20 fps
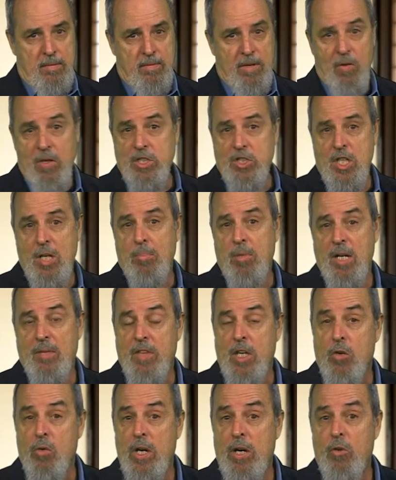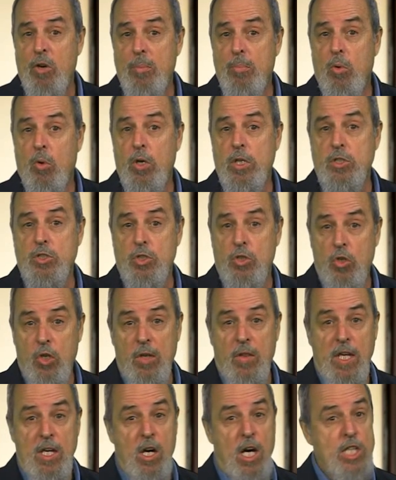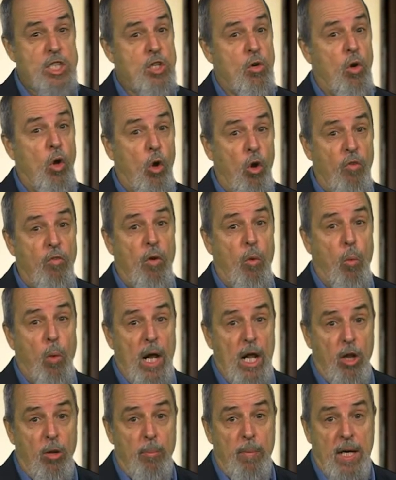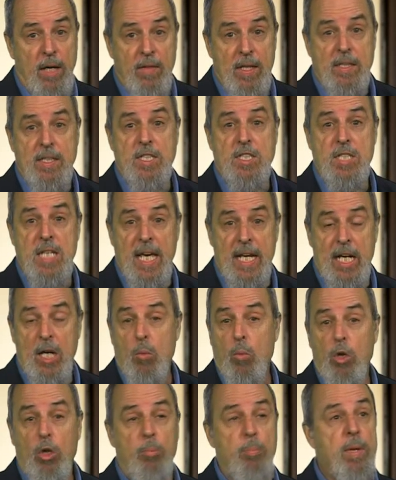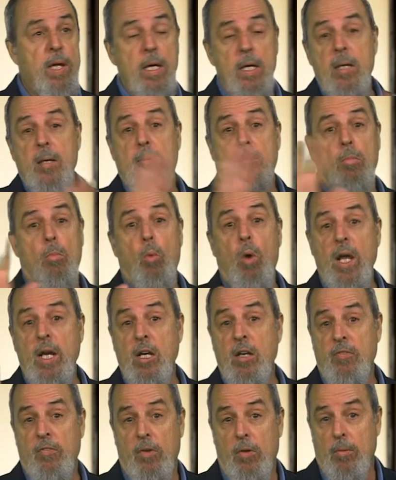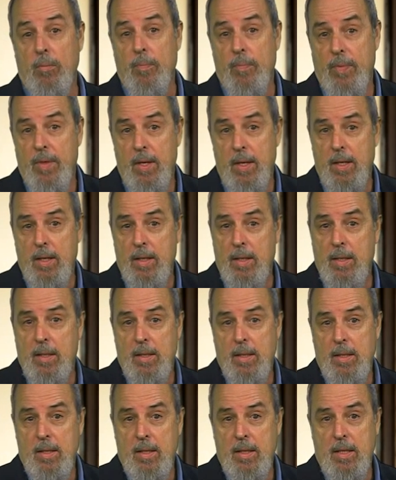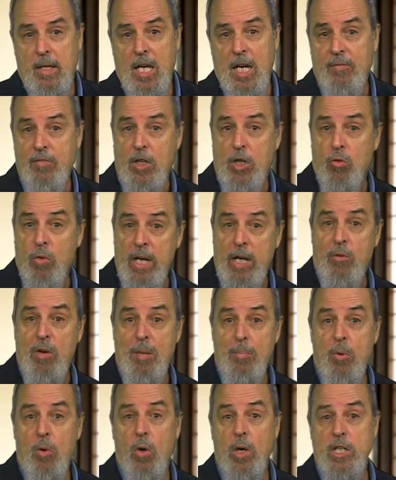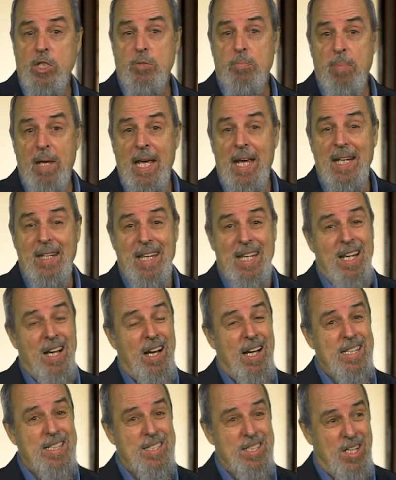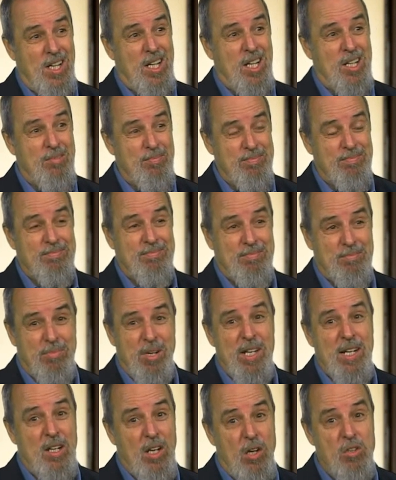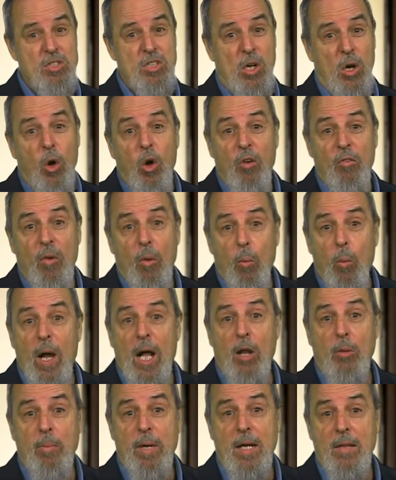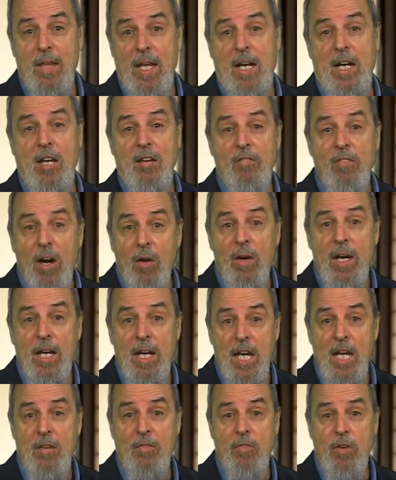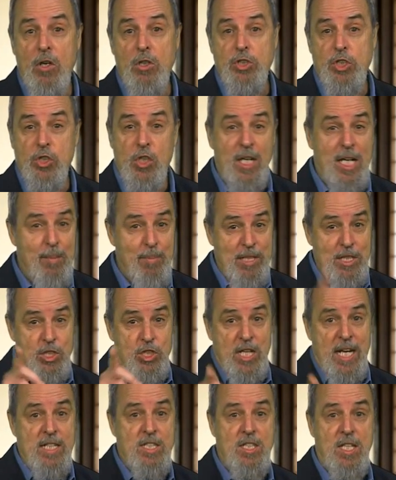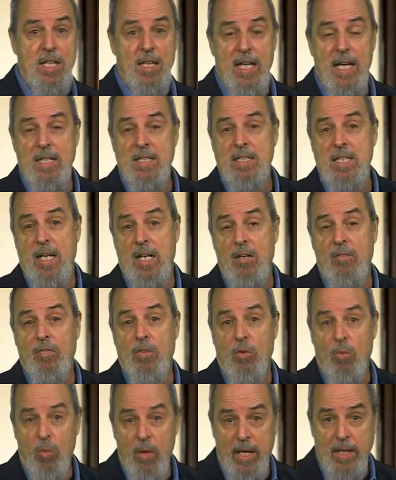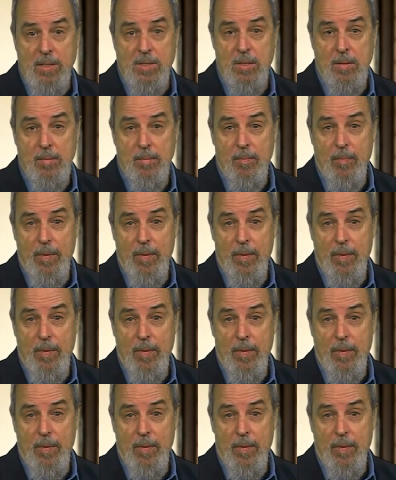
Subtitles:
Very simply, if the credit report is good, the odds are overwhelming that the tenant will be wonderful. If the credit report is bad, the odds are pretty close to overwhelming that in the very near future you're going to be chasing that tenant for rent.